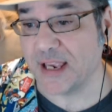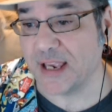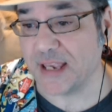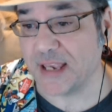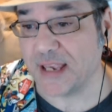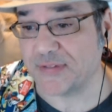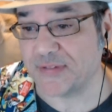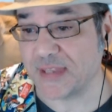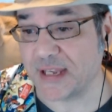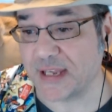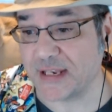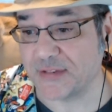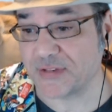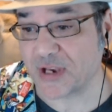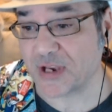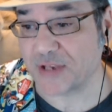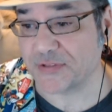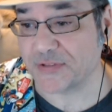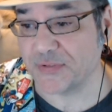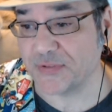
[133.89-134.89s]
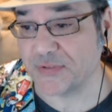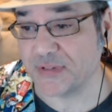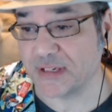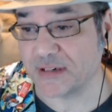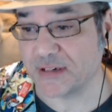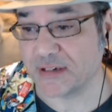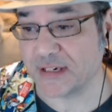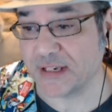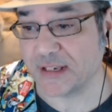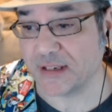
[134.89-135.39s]
He said he's also
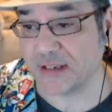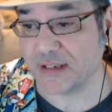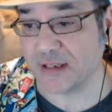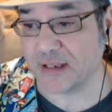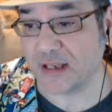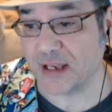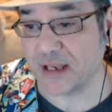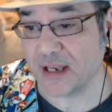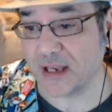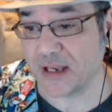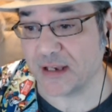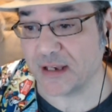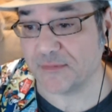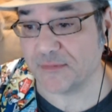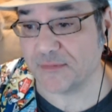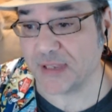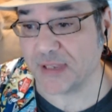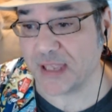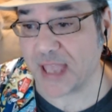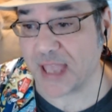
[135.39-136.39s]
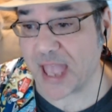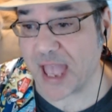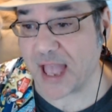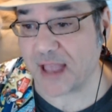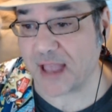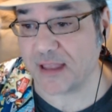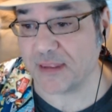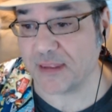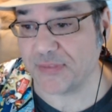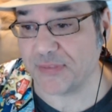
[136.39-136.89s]
nearing
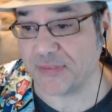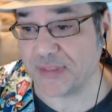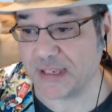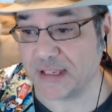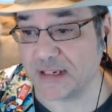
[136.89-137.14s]
the